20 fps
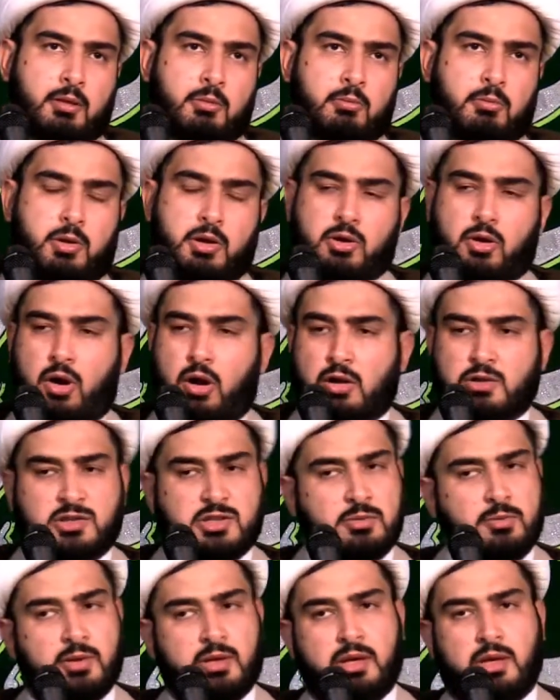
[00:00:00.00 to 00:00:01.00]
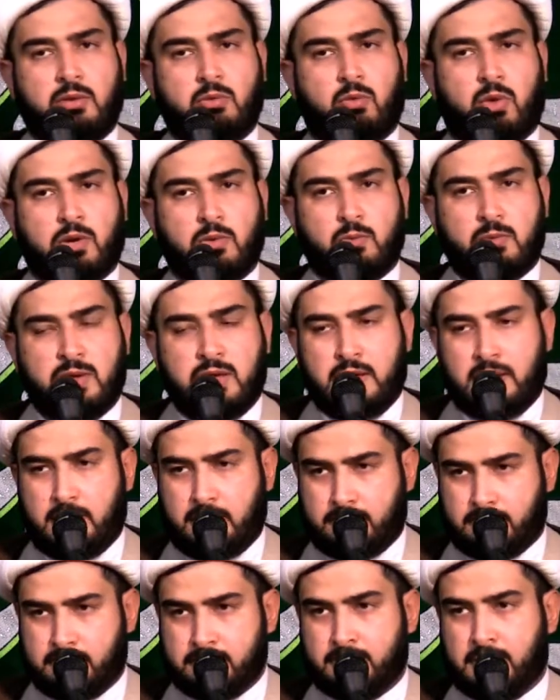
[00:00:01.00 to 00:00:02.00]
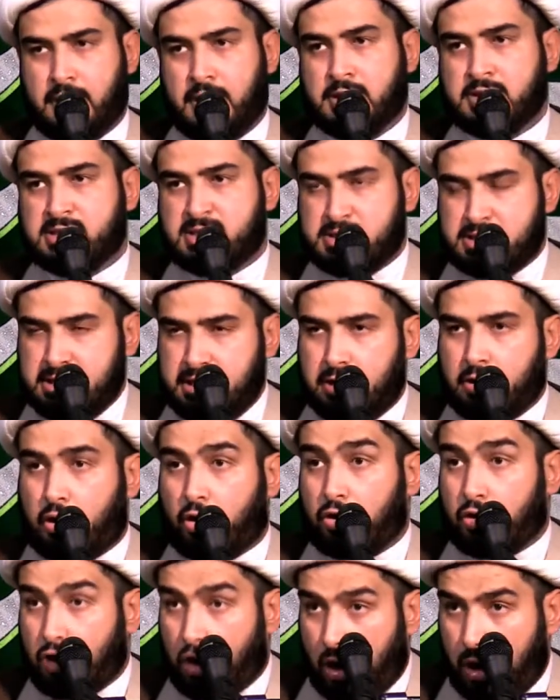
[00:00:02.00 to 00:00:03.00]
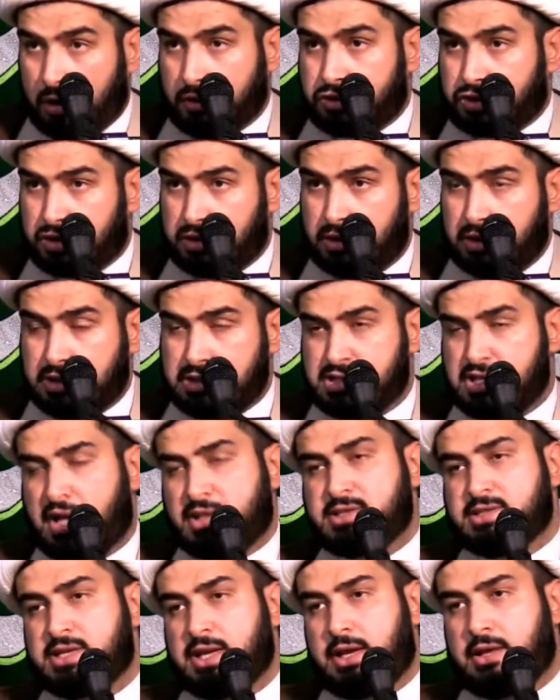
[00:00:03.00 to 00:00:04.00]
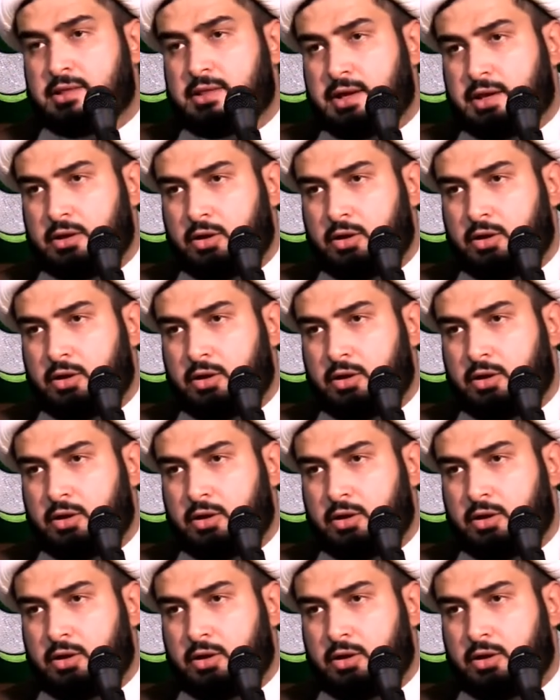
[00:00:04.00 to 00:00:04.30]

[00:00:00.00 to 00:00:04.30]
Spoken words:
But ultimately what we see in our culture is not saying that.